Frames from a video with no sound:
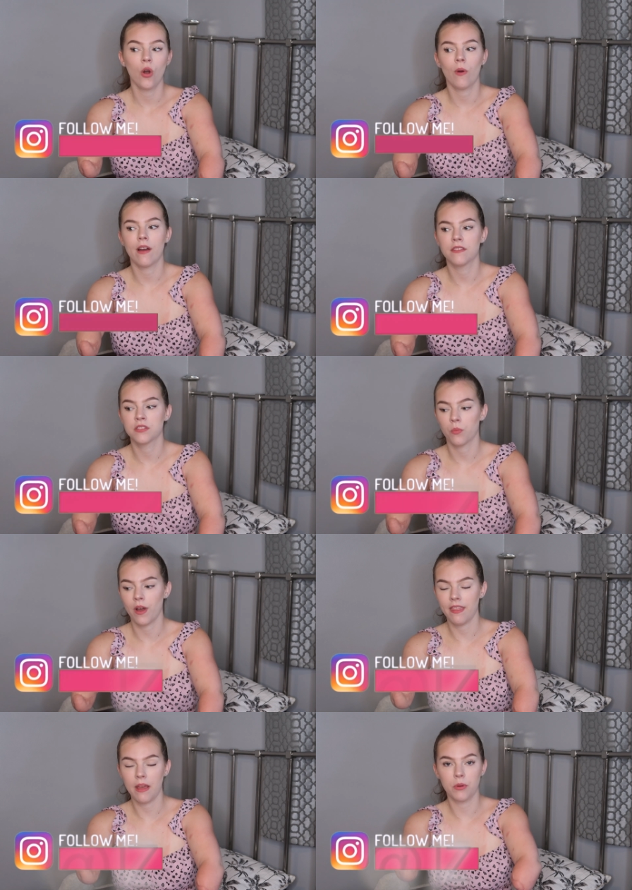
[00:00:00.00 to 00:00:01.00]
whereas
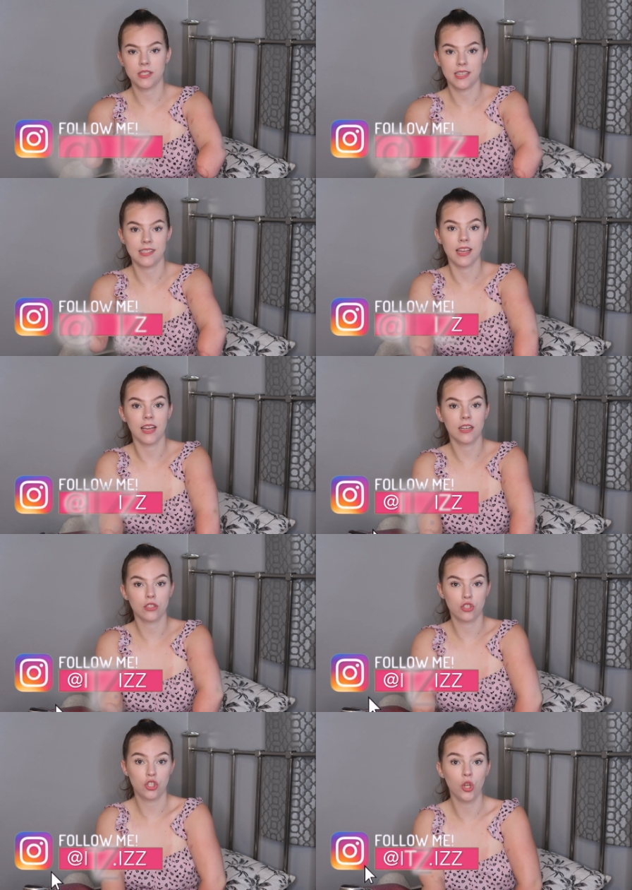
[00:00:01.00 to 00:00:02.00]
when they were sitting
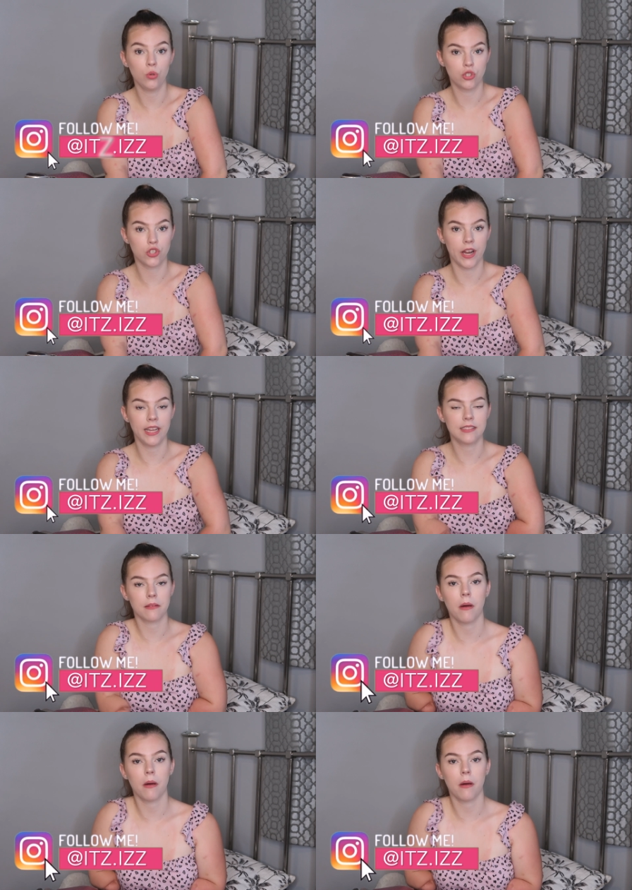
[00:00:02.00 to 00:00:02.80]
too straight,